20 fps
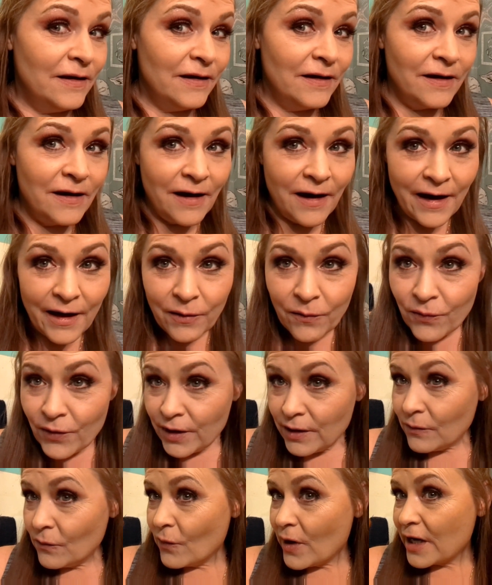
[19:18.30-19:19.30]
I wouldn't
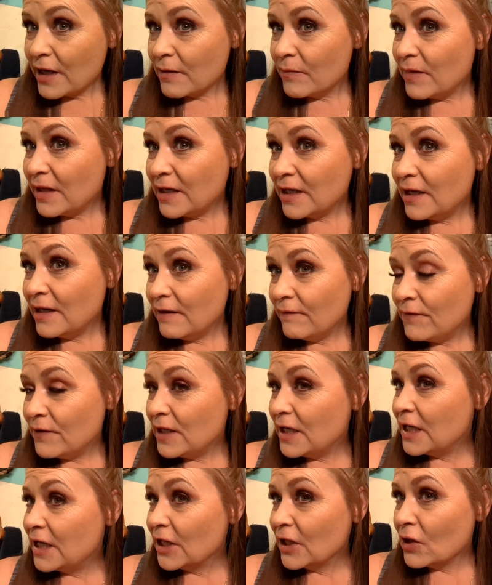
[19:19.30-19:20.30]
recommend it if you need
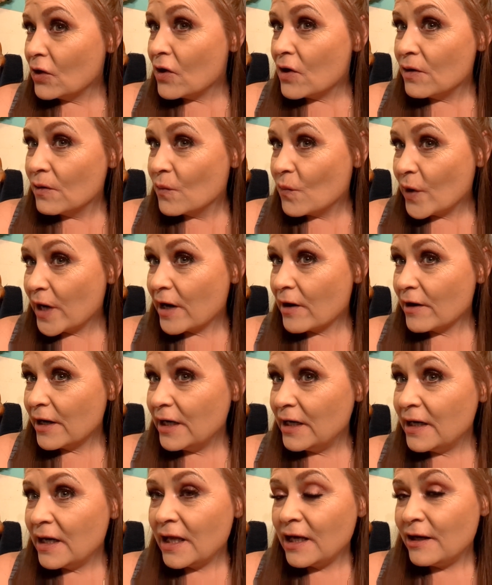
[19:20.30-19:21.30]
it long wearing
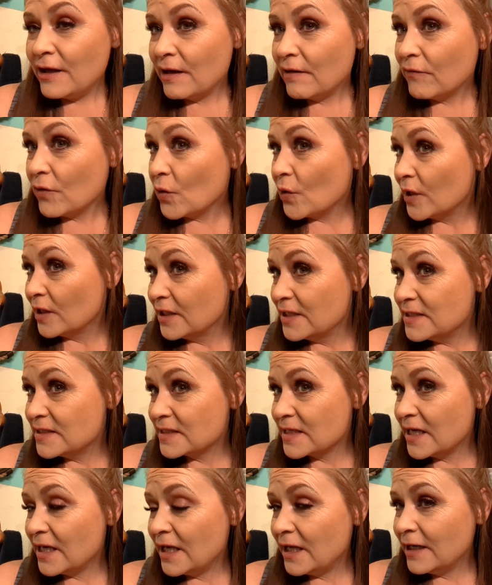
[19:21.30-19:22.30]
and you have oily
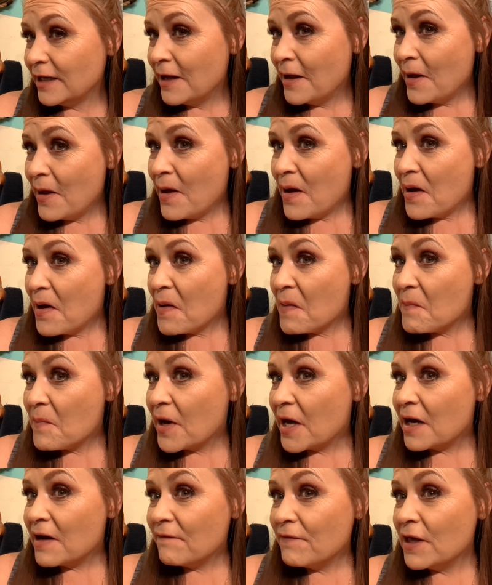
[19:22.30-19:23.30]
skin. But
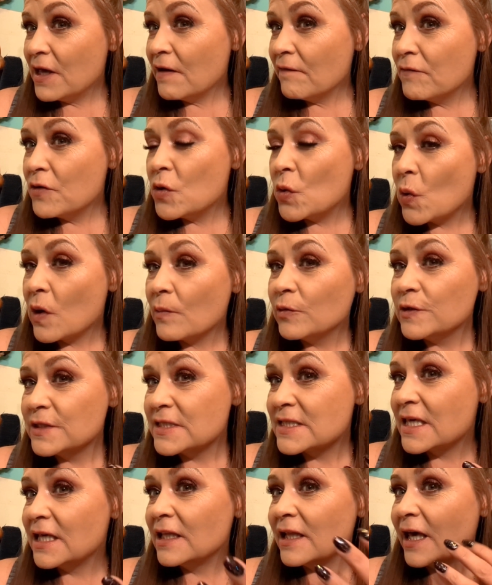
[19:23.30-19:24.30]
if you have normal
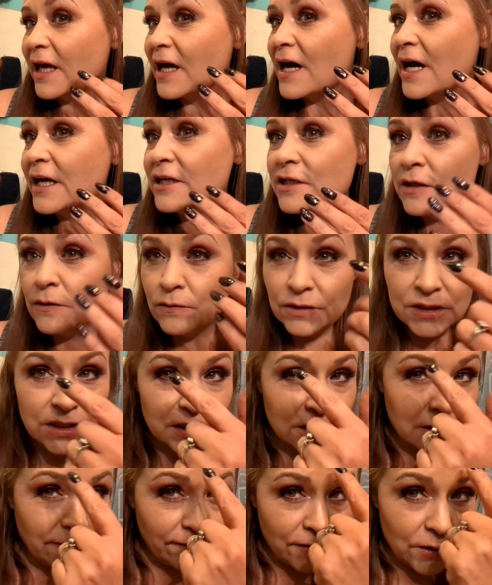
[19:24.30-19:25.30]
skin like I do with just a
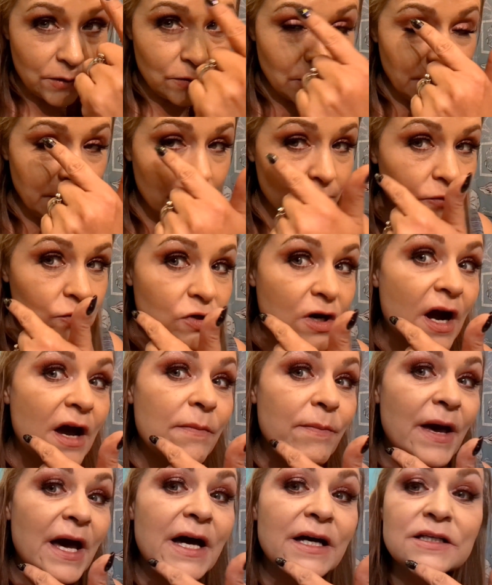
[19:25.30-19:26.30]
few little dry
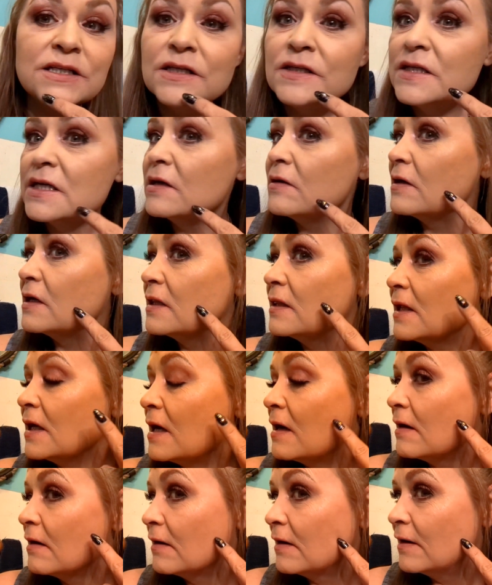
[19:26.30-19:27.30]
patches here and
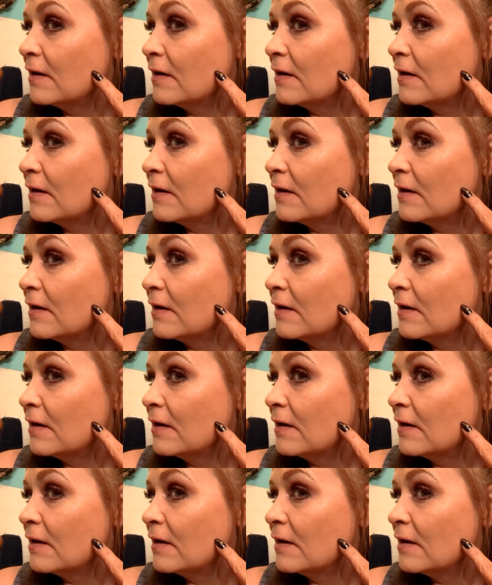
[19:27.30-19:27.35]
there,